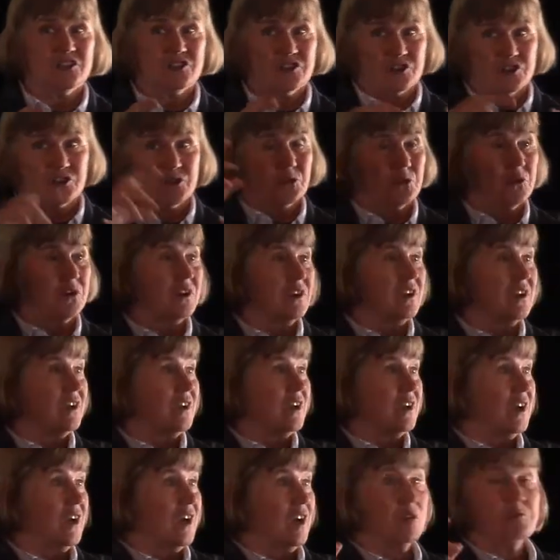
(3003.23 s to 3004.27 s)
do
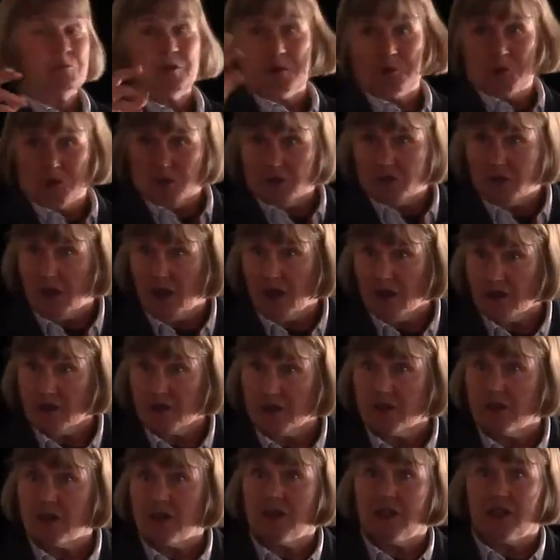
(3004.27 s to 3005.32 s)
uh, people of
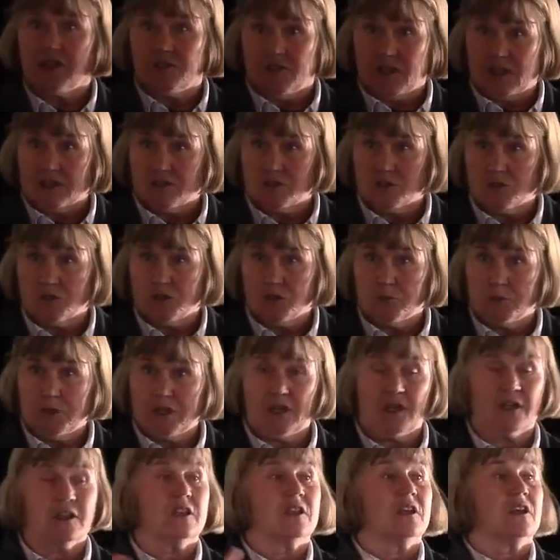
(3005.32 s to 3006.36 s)
color, if that's who you
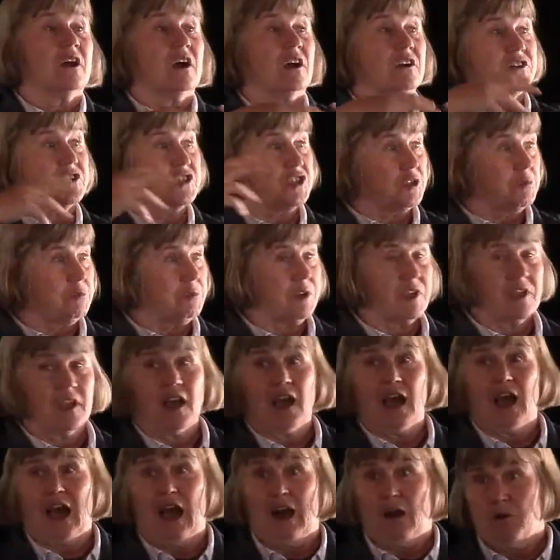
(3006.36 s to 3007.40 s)
mean, are slipping
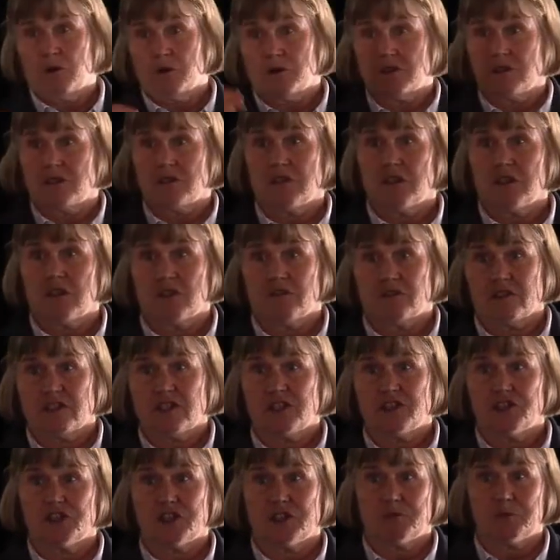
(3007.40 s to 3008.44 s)
out of
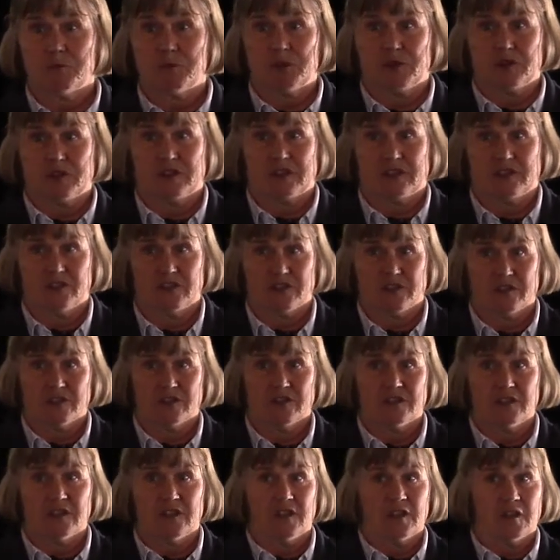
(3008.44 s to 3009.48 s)
leadership
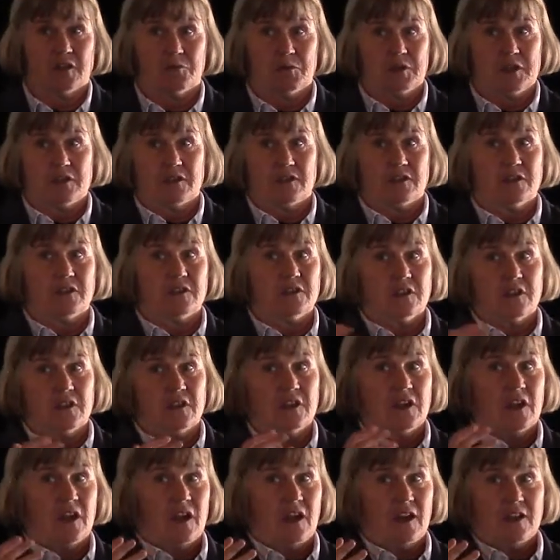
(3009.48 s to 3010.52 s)
positions. I mean,
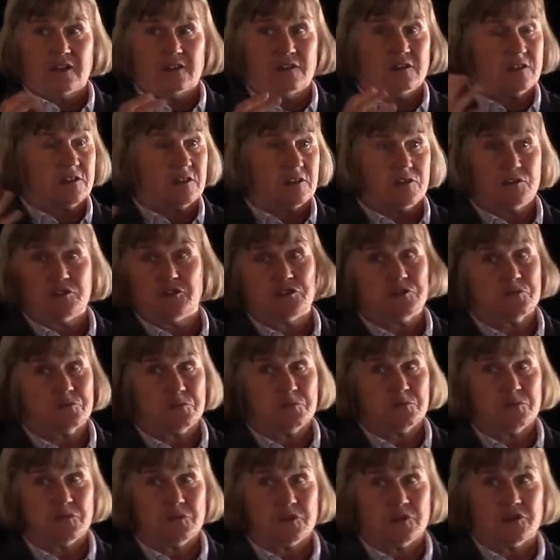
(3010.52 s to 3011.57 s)
I, you know, there's,
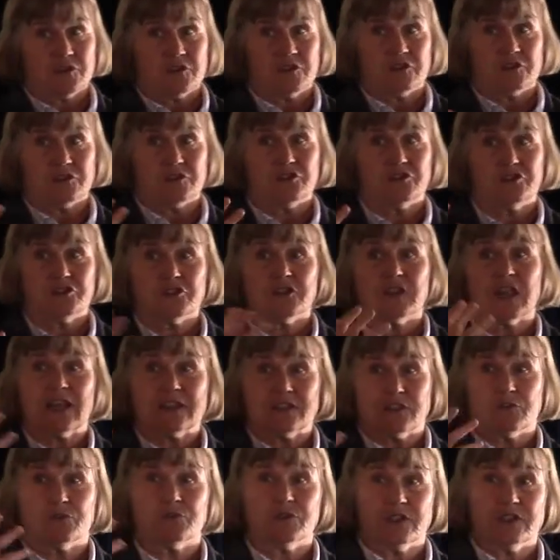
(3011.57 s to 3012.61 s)
there's sure
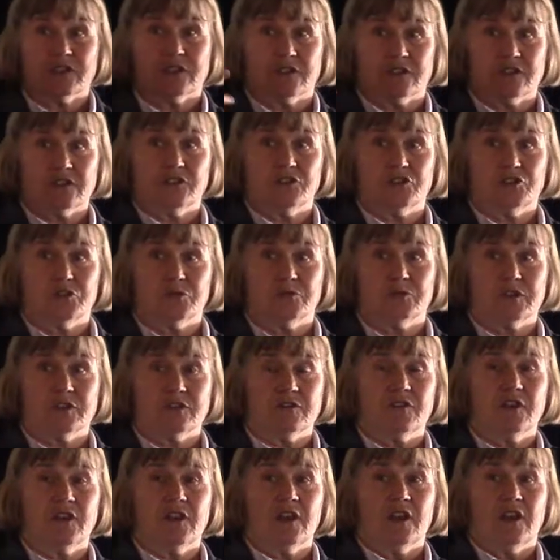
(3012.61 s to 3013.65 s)
lots of reasons in terms
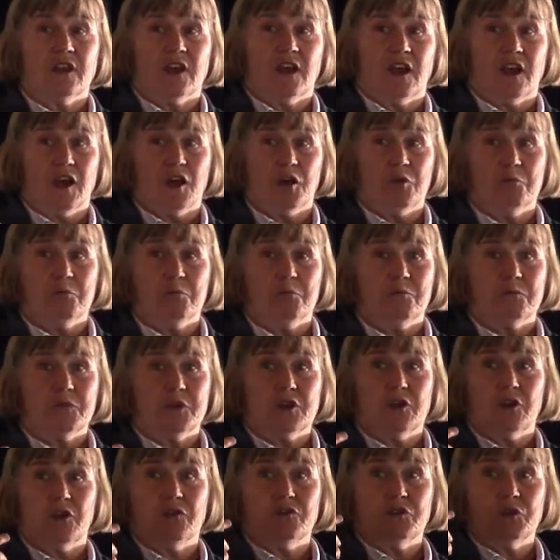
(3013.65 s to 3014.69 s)
of, um,
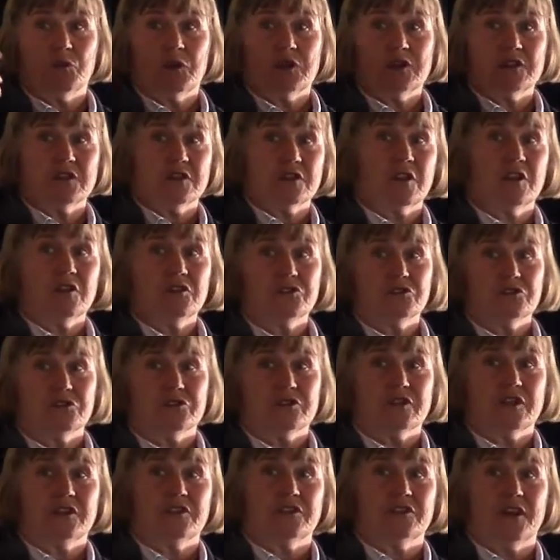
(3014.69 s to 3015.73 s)
you know, if you went to the cultural
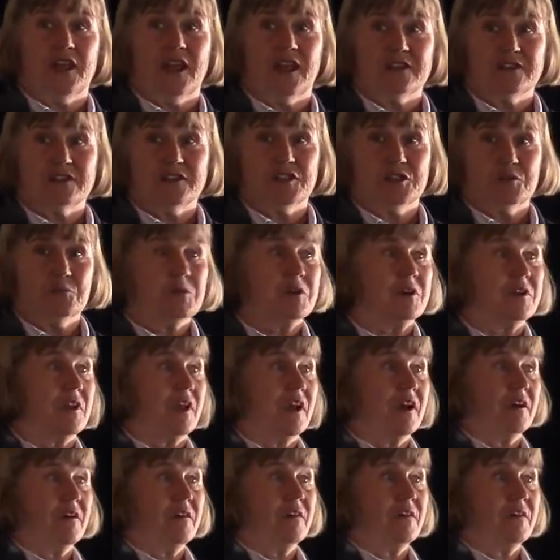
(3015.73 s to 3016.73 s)
center and asked them, you Well,